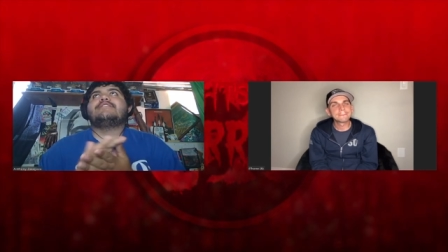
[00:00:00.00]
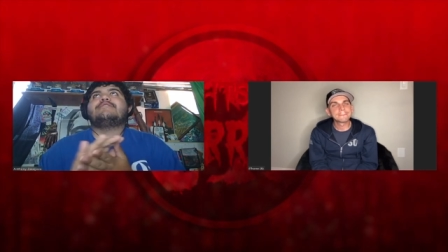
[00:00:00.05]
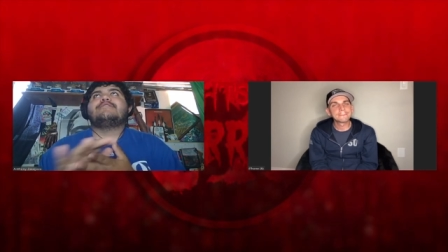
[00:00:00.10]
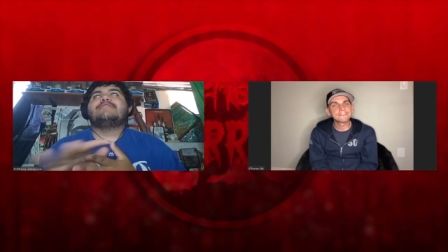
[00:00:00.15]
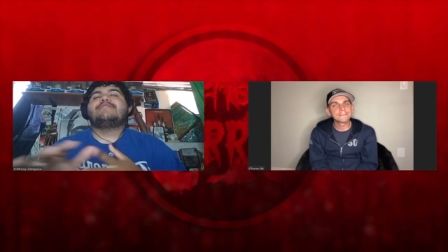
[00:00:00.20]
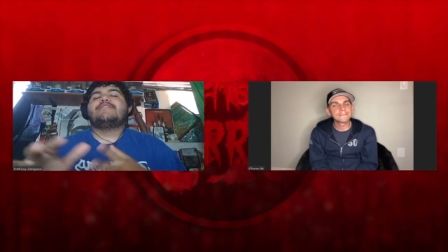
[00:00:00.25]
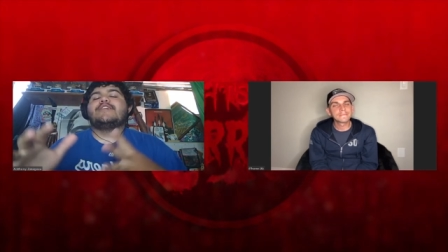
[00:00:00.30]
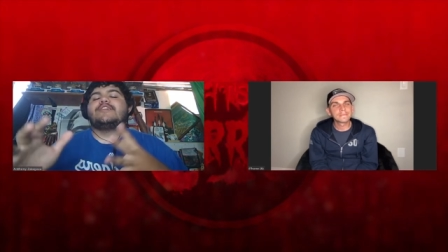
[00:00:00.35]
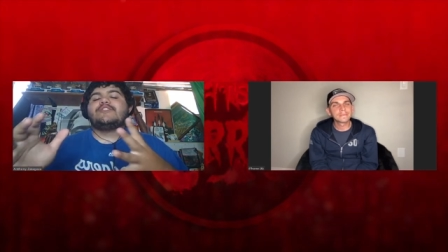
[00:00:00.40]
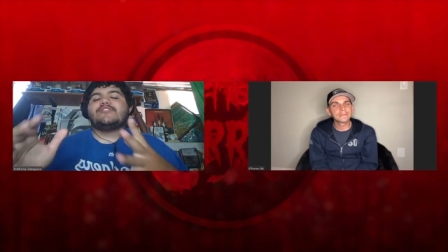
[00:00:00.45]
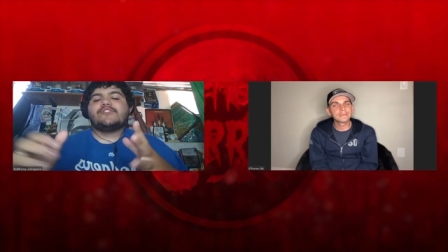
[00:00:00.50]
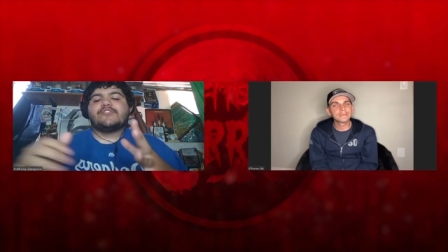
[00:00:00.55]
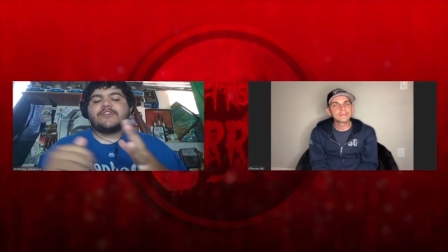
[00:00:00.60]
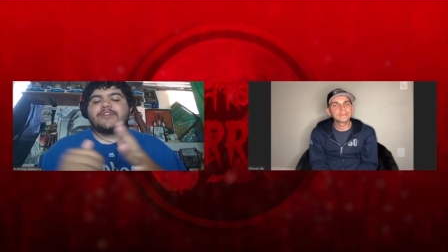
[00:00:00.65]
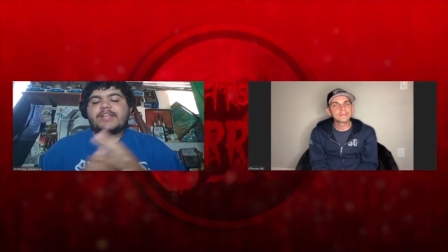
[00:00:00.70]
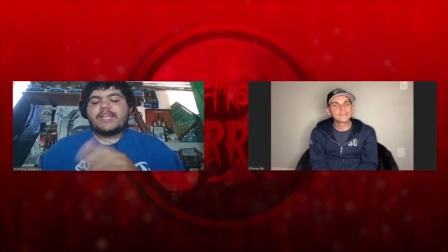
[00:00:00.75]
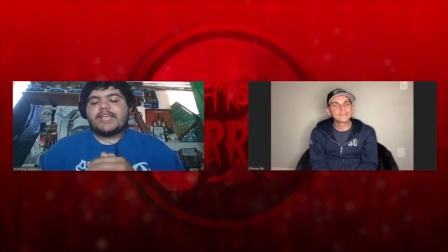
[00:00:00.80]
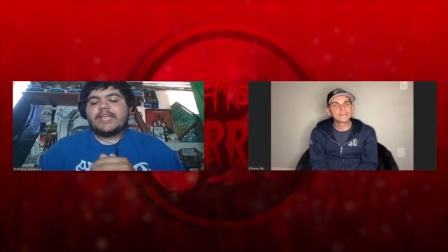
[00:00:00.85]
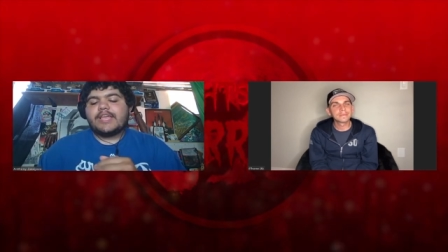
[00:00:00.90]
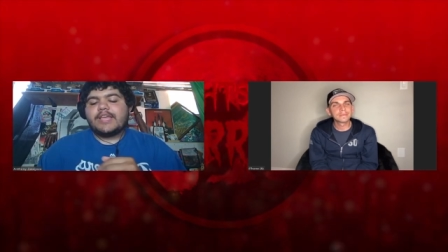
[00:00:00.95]
a fun
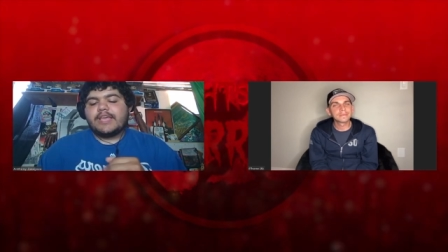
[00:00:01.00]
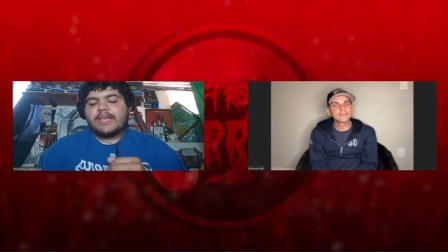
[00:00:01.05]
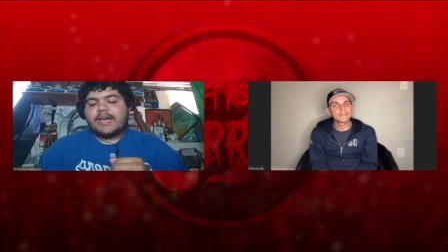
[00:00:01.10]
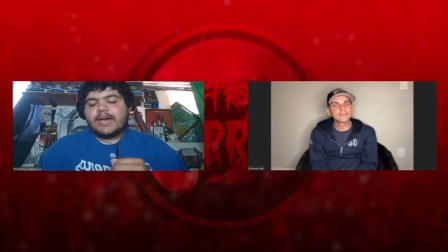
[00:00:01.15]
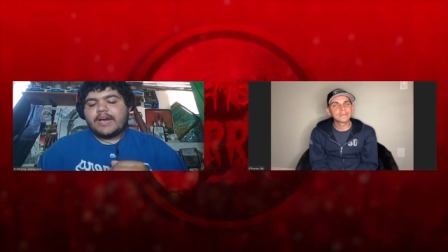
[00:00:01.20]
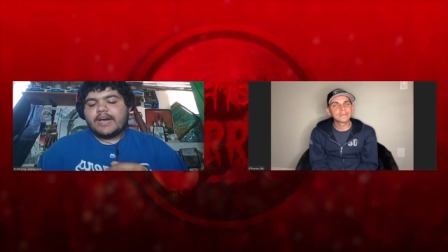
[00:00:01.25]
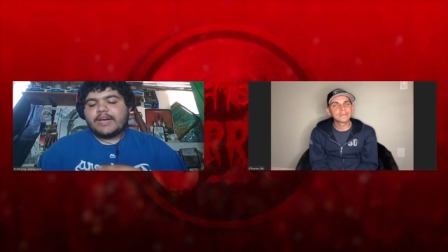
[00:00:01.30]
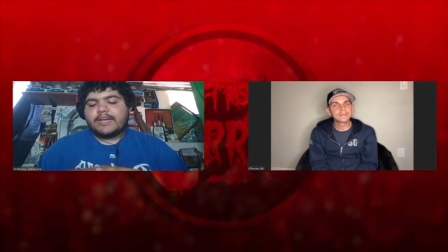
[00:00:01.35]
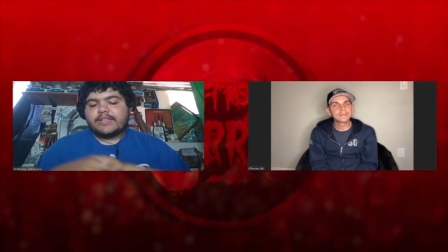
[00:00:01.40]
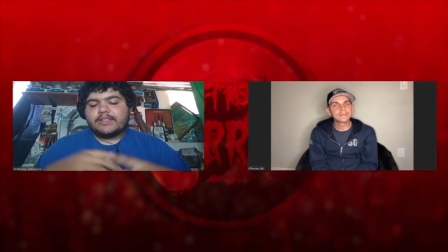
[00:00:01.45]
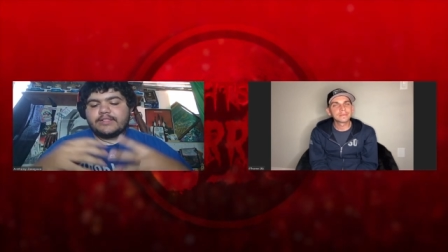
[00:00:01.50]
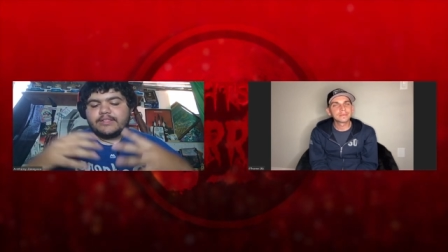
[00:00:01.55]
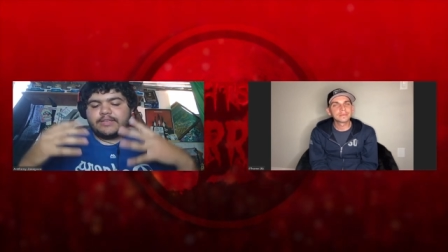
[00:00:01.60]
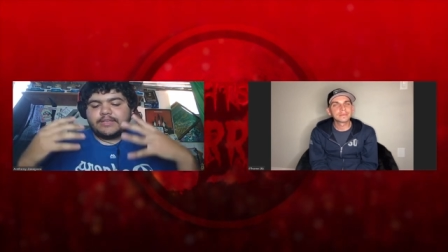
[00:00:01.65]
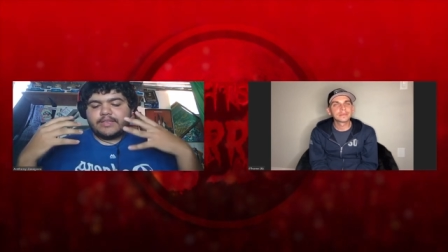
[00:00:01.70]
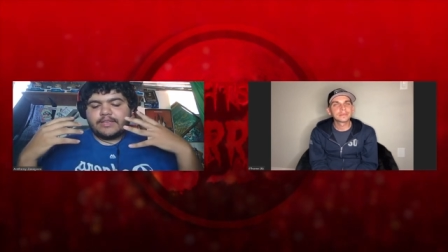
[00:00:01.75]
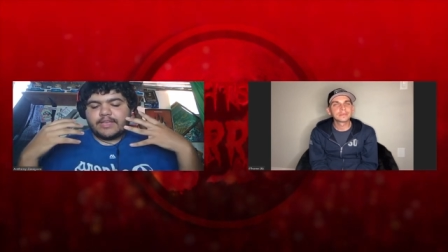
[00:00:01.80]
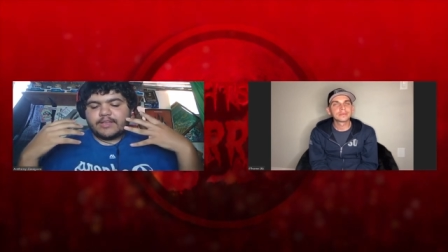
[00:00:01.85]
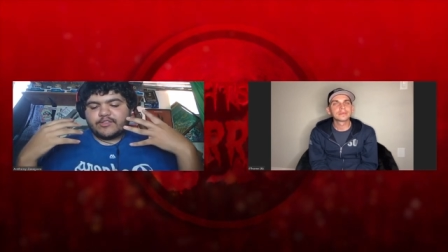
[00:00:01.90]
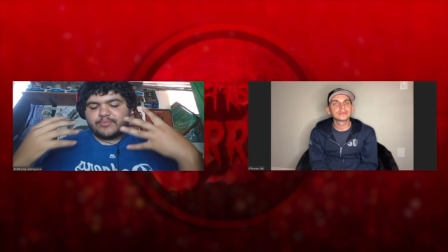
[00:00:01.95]
journey uh,
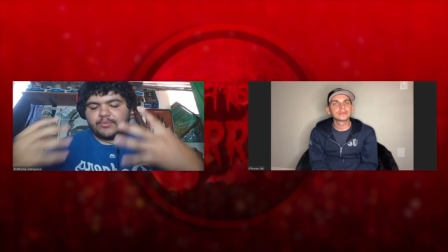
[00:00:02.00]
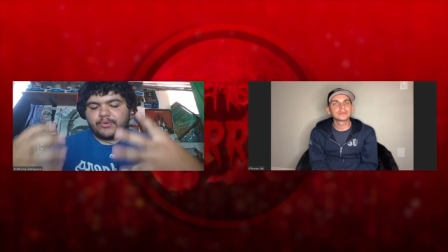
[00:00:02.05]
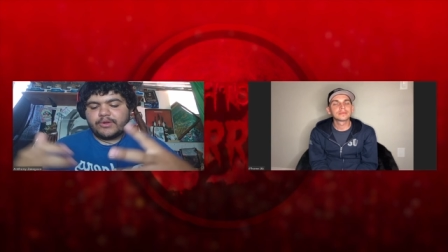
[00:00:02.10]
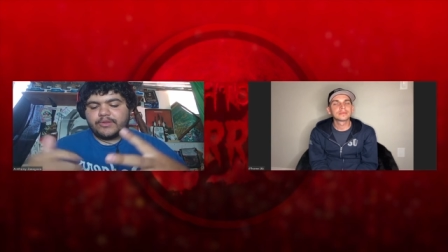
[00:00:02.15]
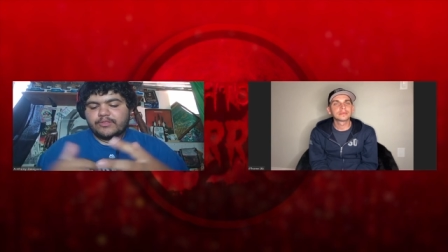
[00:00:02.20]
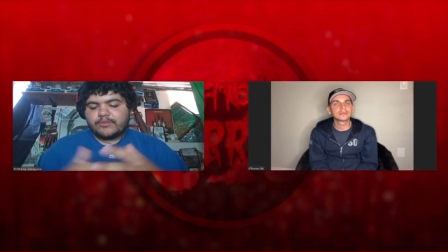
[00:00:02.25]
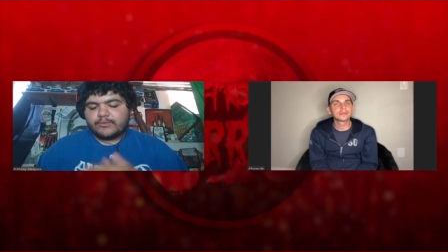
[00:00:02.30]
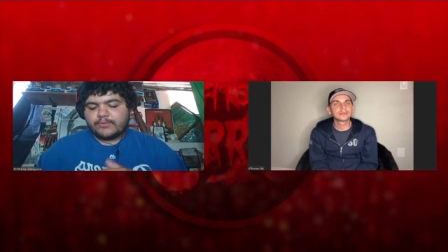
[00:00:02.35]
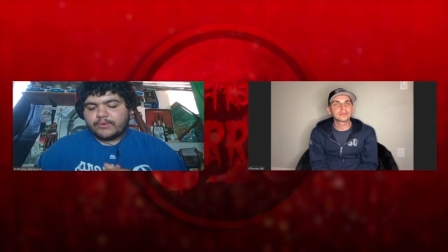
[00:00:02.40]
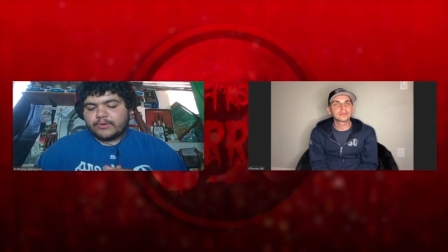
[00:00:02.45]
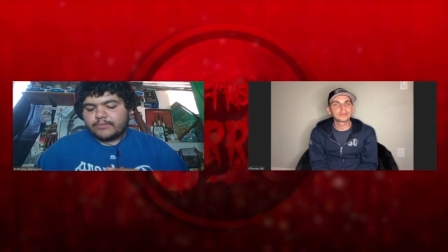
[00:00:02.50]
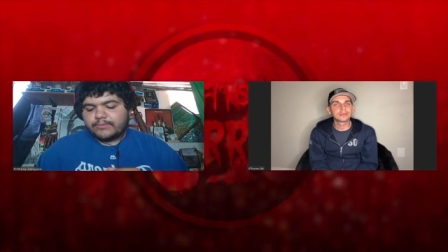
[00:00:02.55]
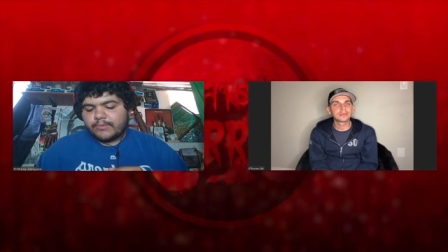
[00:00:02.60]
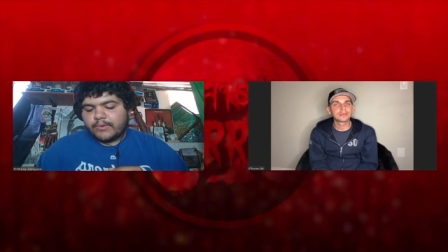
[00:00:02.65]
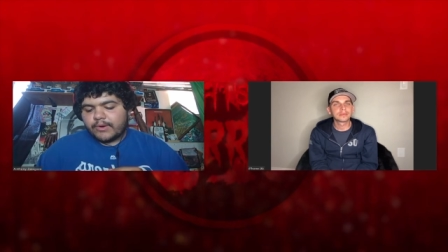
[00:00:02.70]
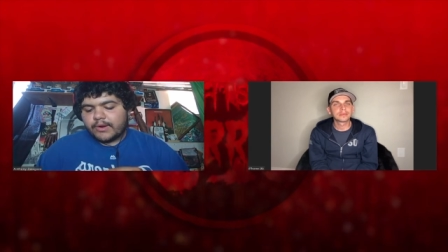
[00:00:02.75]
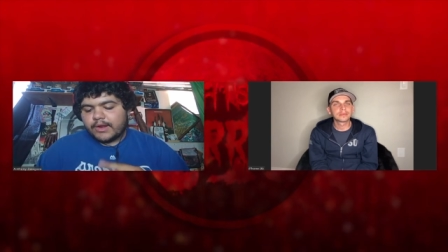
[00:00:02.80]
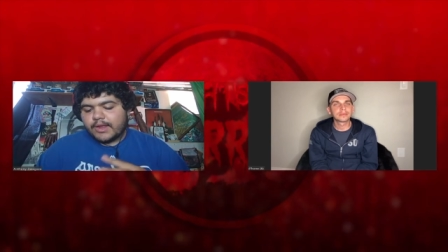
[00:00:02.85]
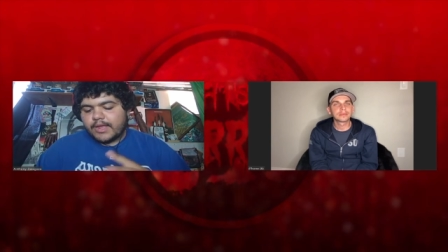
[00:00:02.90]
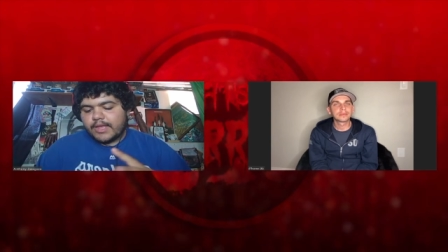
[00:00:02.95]
exploring this world
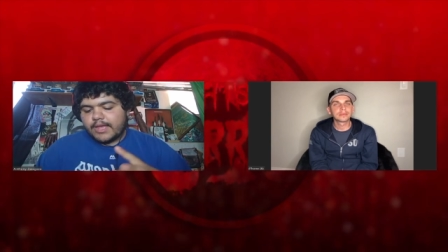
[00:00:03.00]
more.